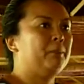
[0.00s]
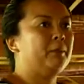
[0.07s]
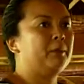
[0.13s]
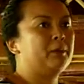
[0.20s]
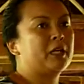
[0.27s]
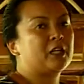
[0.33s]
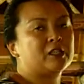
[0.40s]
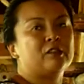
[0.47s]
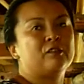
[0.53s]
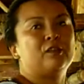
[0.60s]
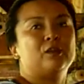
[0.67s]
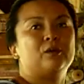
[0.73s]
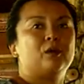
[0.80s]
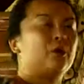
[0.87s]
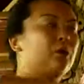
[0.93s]
Because of
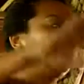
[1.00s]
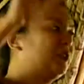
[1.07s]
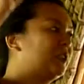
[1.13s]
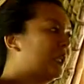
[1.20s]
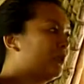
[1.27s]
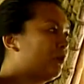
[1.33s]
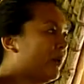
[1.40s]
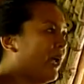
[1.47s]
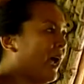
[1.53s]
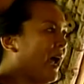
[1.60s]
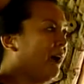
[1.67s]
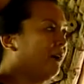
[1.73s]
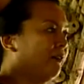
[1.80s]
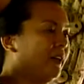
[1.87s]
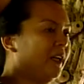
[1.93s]
the roads that we
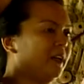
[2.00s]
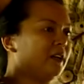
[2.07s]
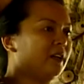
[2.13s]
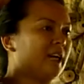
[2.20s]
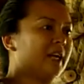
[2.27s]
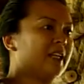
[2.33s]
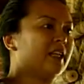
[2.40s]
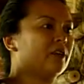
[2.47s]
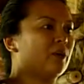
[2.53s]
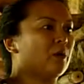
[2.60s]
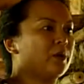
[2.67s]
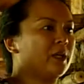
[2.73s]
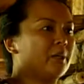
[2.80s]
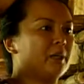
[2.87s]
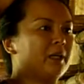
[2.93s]
have here, and they're
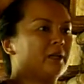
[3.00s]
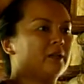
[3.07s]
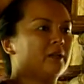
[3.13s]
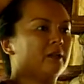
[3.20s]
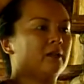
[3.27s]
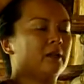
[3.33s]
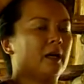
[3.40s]
only been